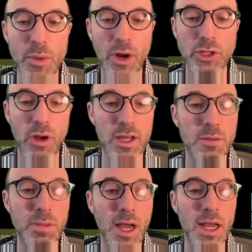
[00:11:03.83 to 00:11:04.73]
when I try to
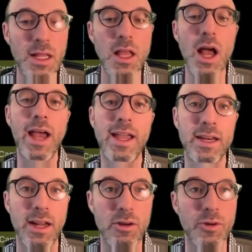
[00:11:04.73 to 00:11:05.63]
compile, I get
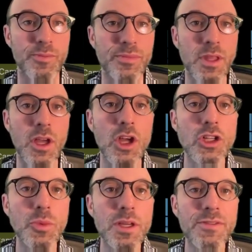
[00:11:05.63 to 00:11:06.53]
an error.
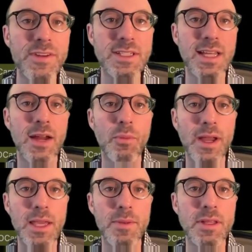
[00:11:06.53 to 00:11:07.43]
So we can fix that by
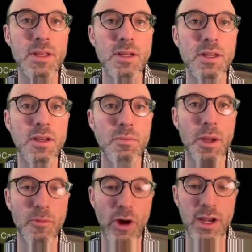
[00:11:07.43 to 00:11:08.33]

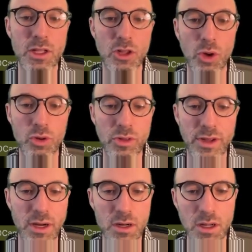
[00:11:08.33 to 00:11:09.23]
writing local
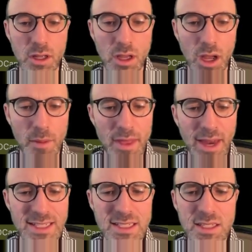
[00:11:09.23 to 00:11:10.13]
there. And
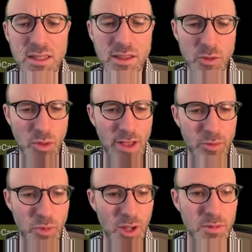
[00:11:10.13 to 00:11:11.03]
I still think we'll have a
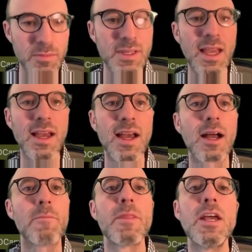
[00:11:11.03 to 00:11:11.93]
problem.
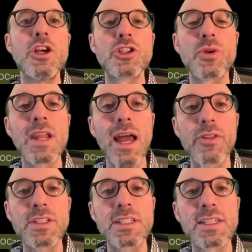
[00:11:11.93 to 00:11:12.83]
Yeah. So now
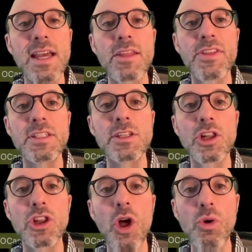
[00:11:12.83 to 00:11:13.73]
this is saying that this is a
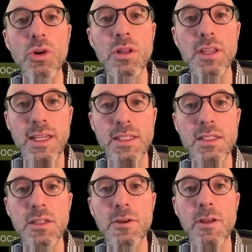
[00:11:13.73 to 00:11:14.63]
local list.